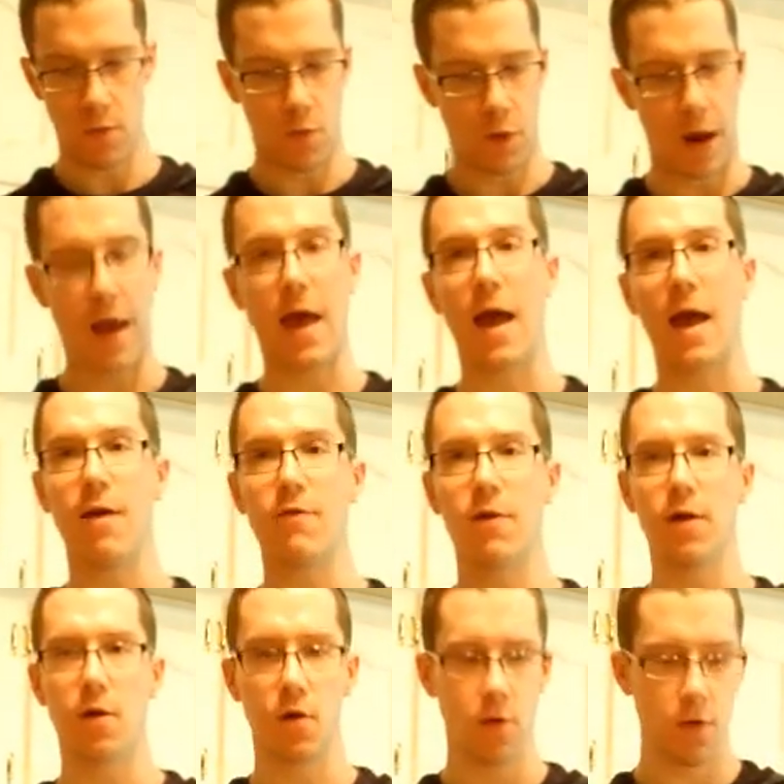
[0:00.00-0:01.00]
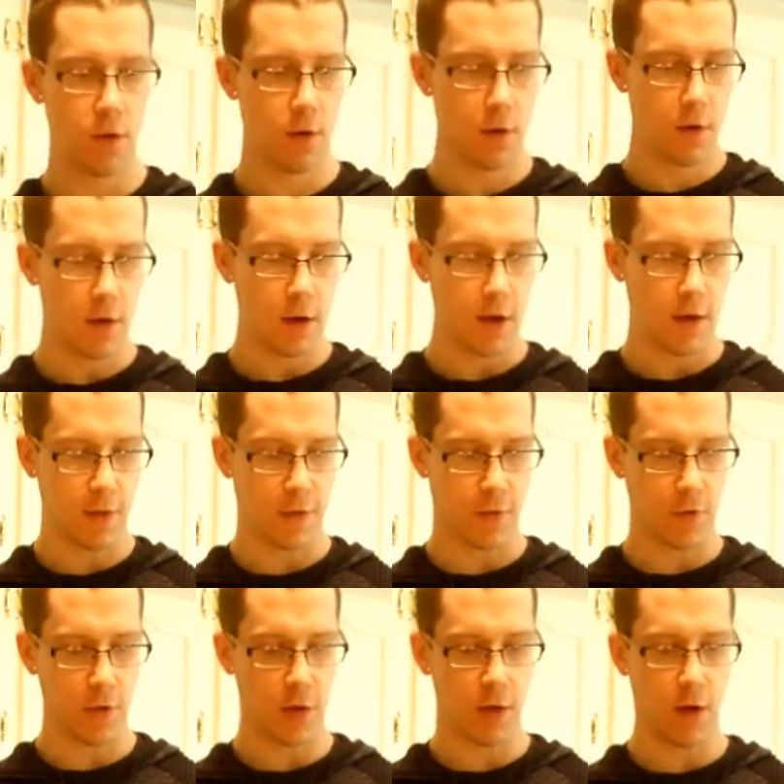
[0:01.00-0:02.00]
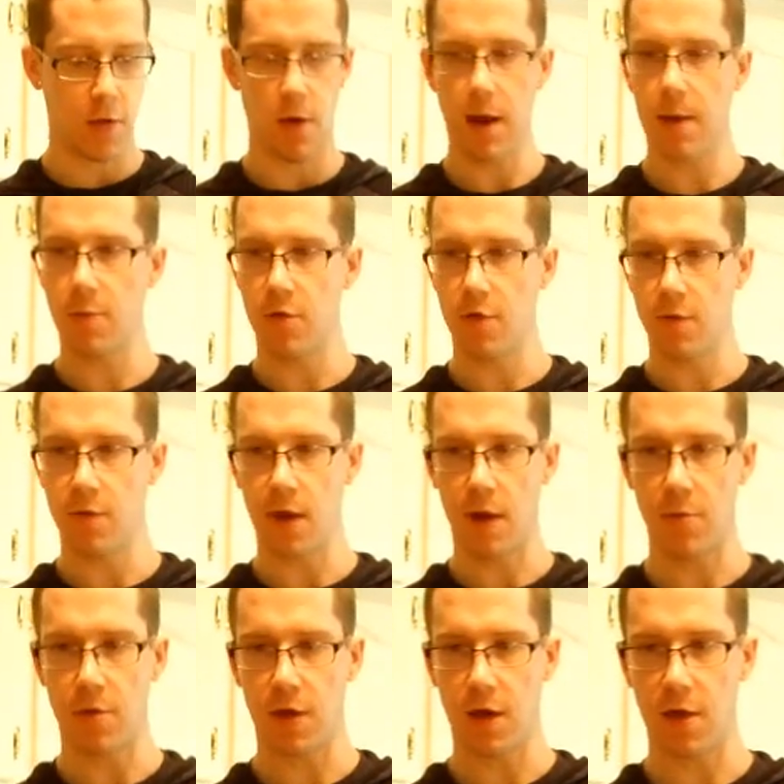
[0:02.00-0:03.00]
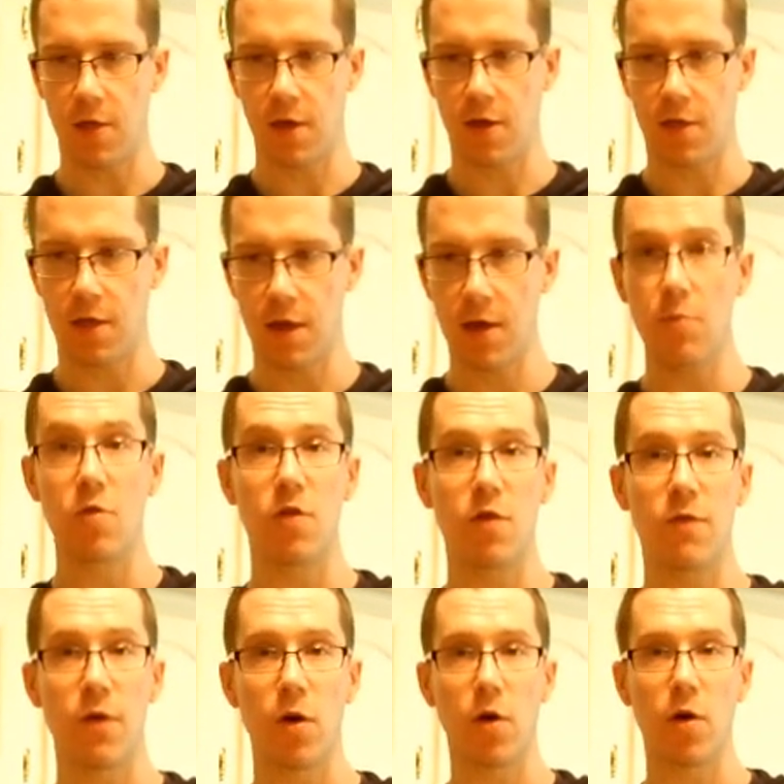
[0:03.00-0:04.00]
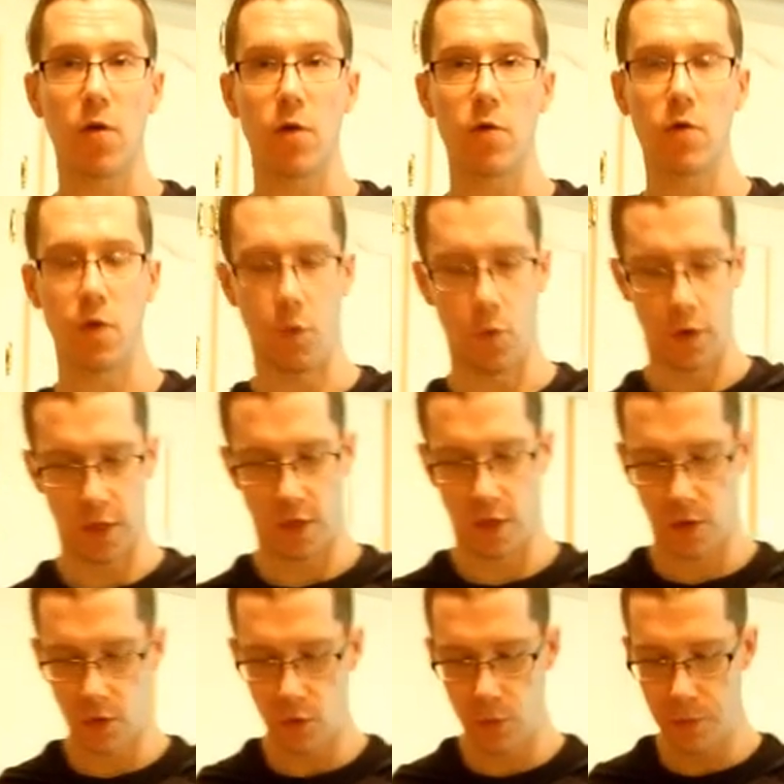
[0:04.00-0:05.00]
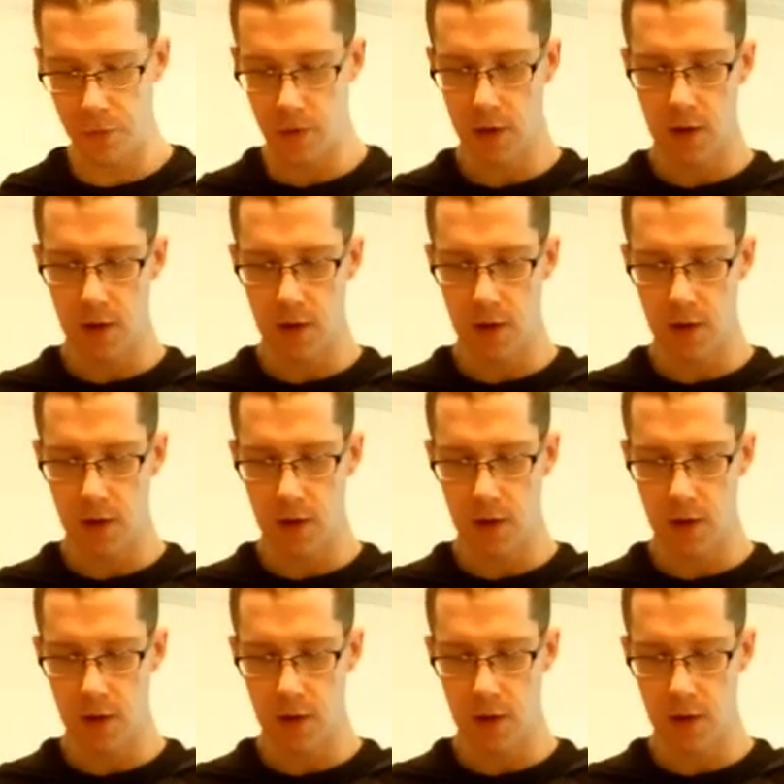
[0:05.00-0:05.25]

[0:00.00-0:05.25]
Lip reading: What I have here is 30 grams of Dimetize XT, which is very close to 1 scoop.